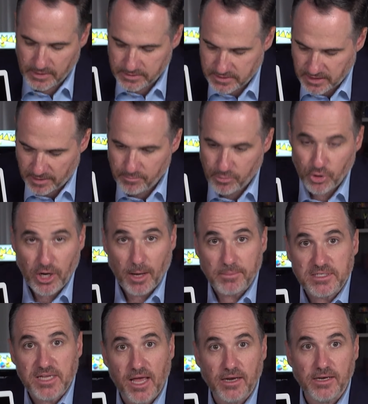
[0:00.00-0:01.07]
Same boot up
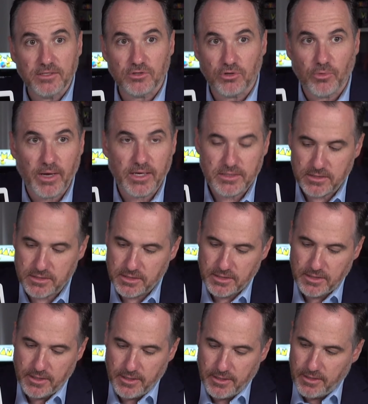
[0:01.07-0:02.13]
sound as always.
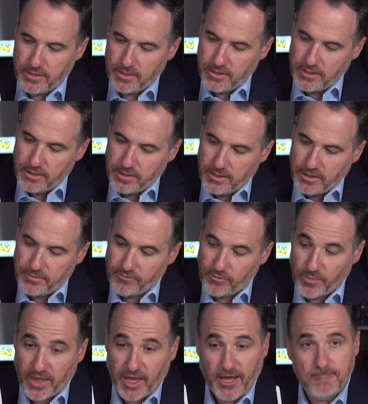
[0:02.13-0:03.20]
And from
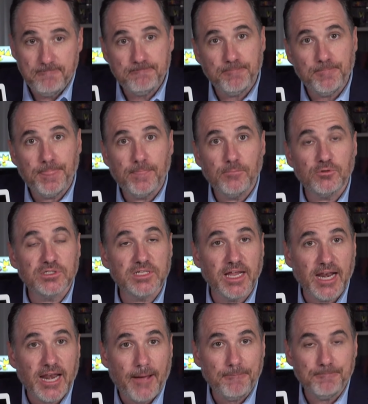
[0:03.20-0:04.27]
there, we'll set
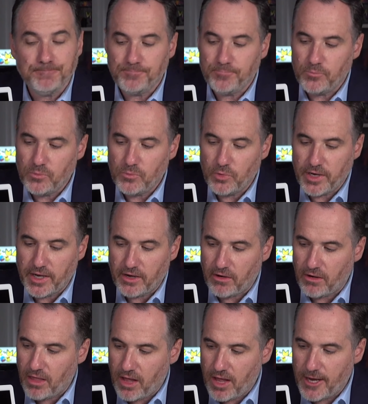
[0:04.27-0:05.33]
it up, we'll get it
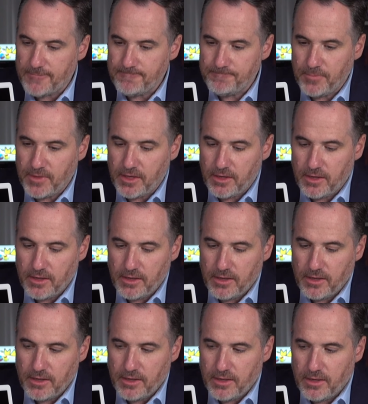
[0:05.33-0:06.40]
online, and
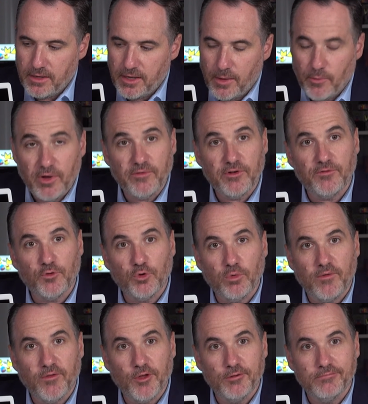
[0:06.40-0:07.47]
we'll give it a full
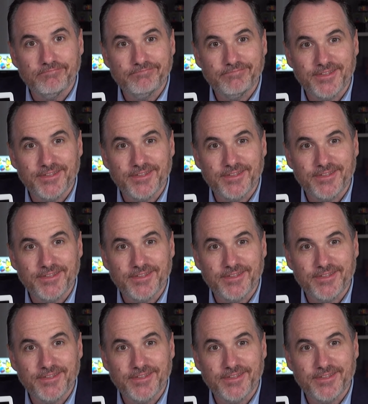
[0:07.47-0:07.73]
review.